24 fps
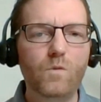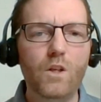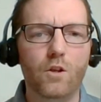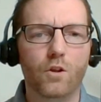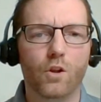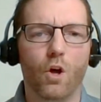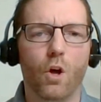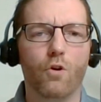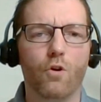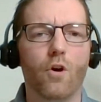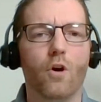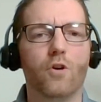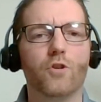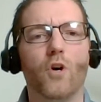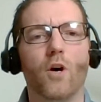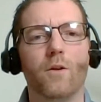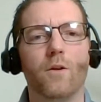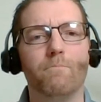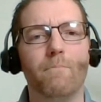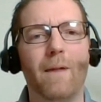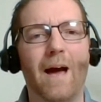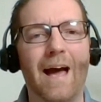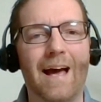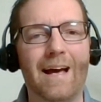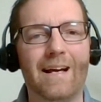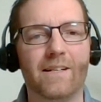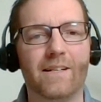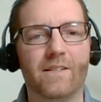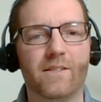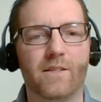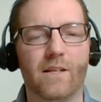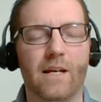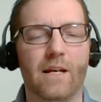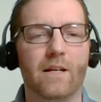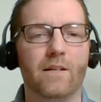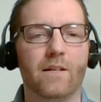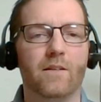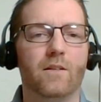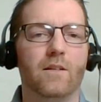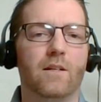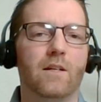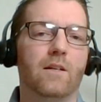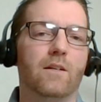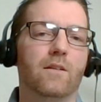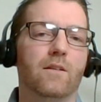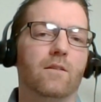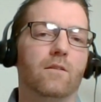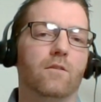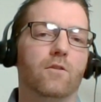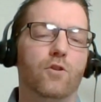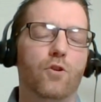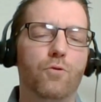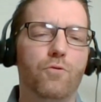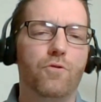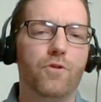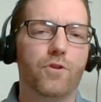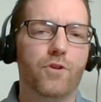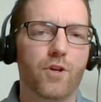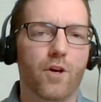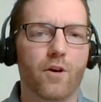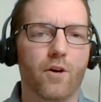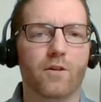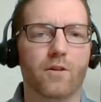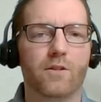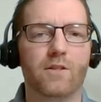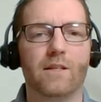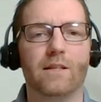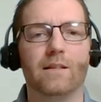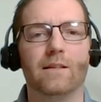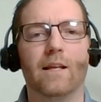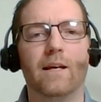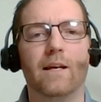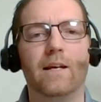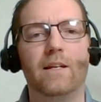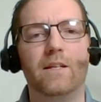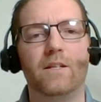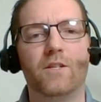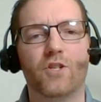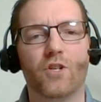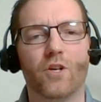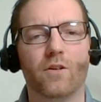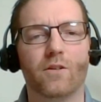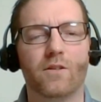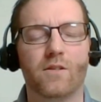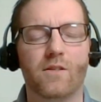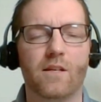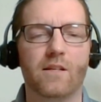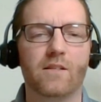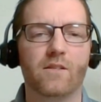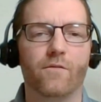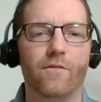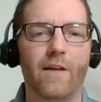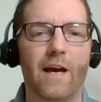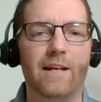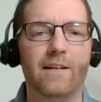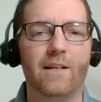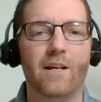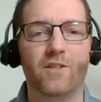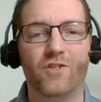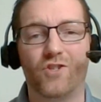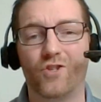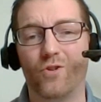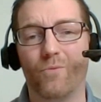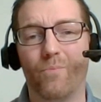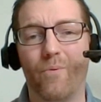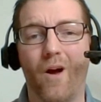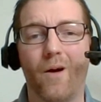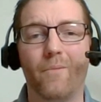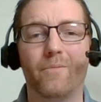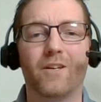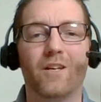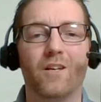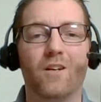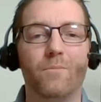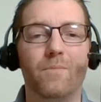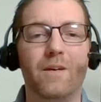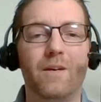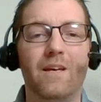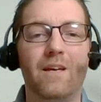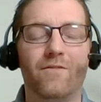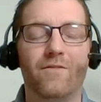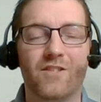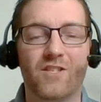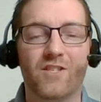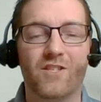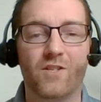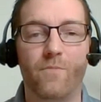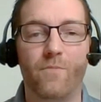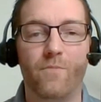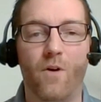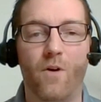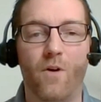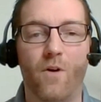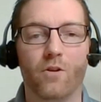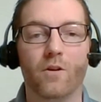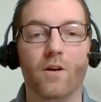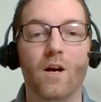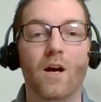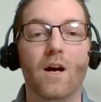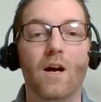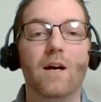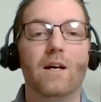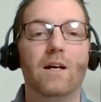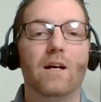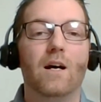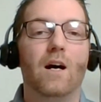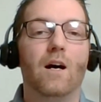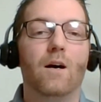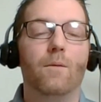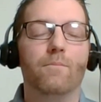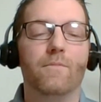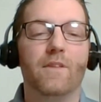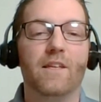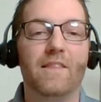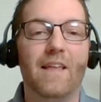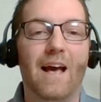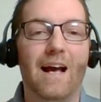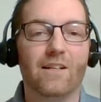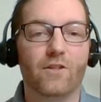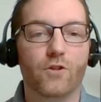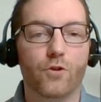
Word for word: logos on bags and, and youth shirts and lady shirts, things of that nature, you're probably going to be even smaller um, than that.